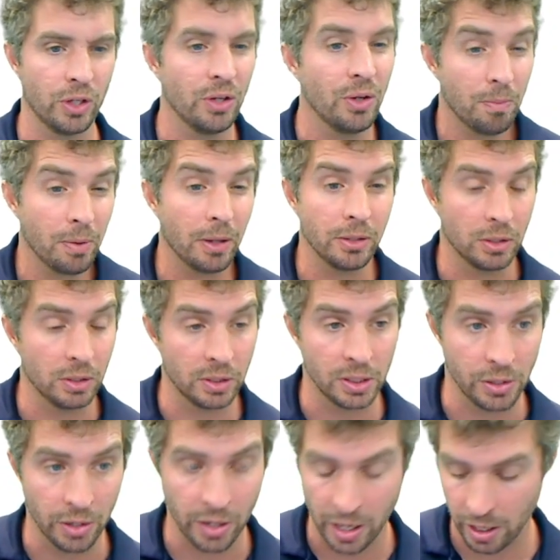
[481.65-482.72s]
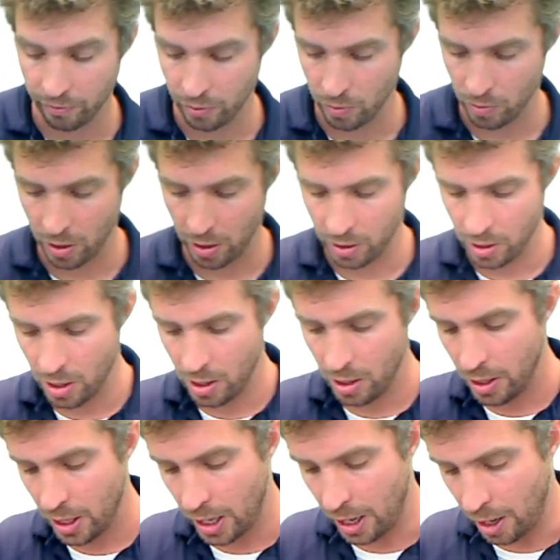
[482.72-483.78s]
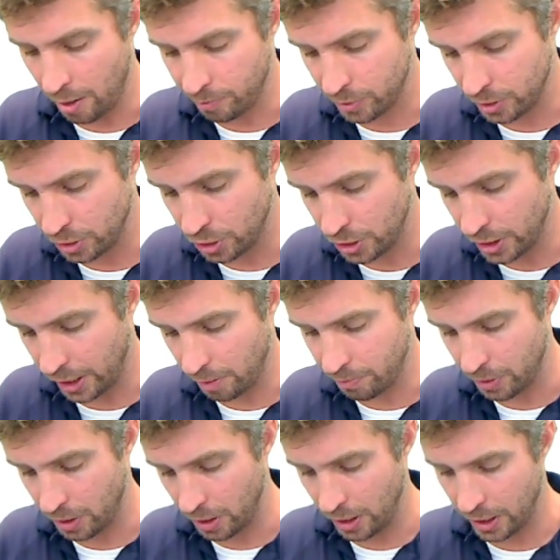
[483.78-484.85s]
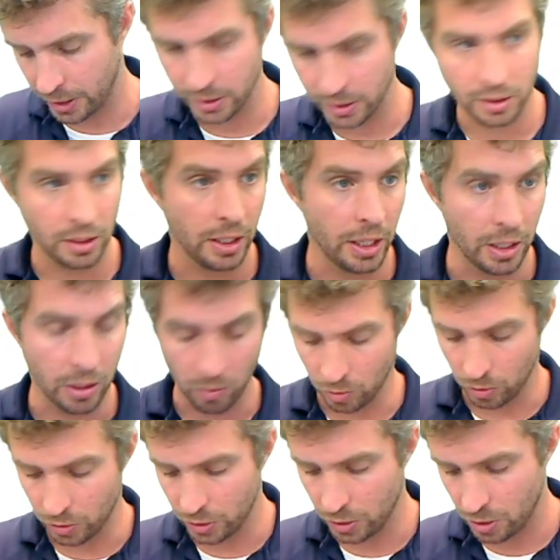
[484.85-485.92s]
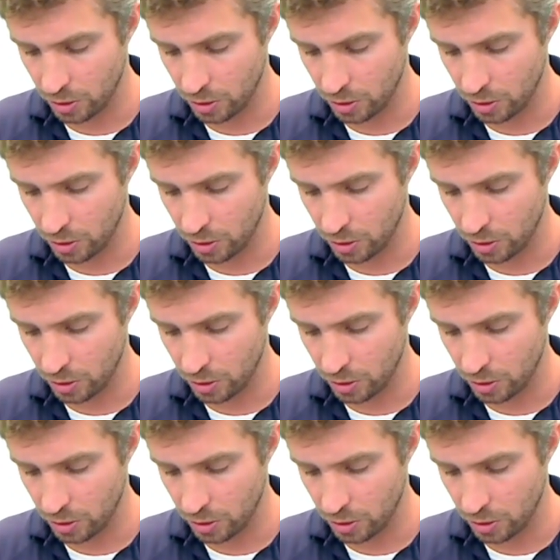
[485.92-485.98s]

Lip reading: You can probably do this in your head if you want to check it, but x equals